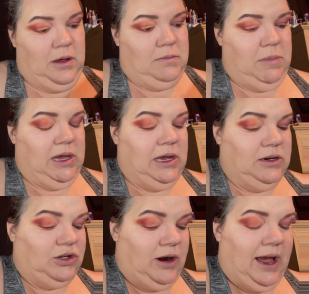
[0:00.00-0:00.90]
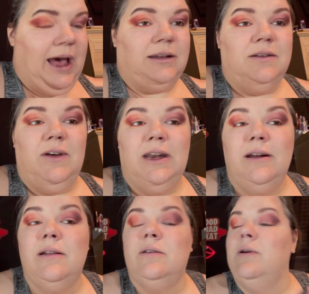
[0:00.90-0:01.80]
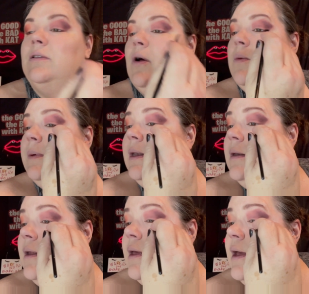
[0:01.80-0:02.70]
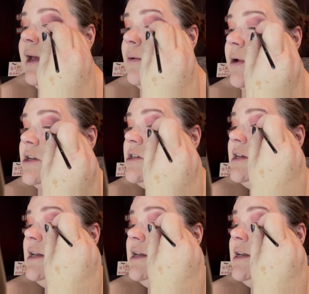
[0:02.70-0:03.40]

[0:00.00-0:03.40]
making sure I activated it so it's open. And what she